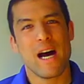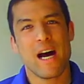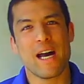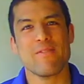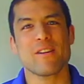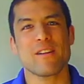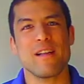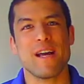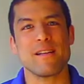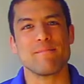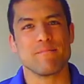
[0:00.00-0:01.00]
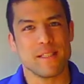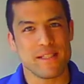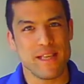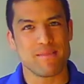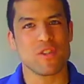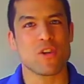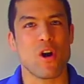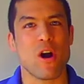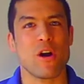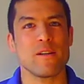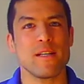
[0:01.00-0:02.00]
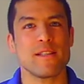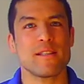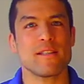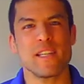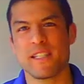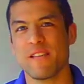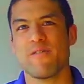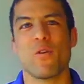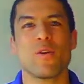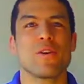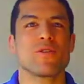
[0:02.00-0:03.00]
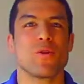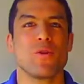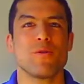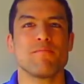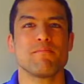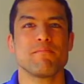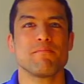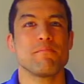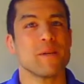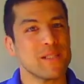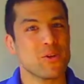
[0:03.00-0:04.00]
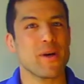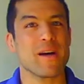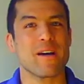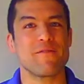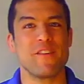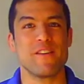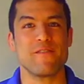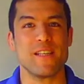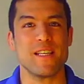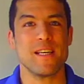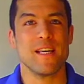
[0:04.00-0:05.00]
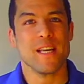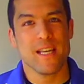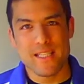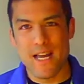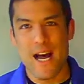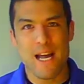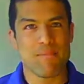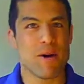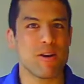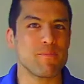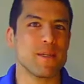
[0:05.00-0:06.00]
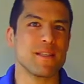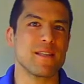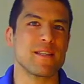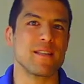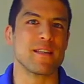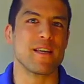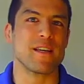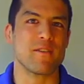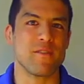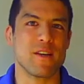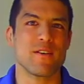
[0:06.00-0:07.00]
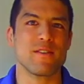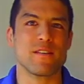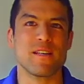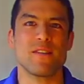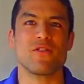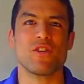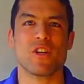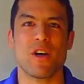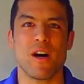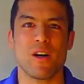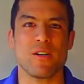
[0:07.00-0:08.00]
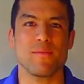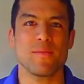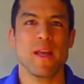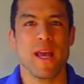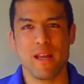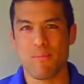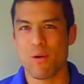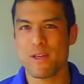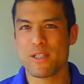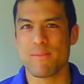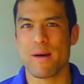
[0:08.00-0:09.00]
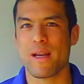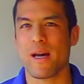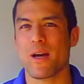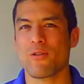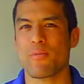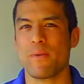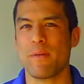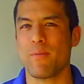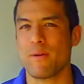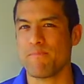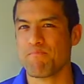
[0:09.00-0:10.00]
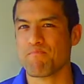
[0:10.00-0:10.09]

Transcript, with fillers: I have a client, his name is Carl, he's sixty-four years old, but he's going on fifty. He's a high-powered business executive here in the city of Chicago, and he employs about one hundred people.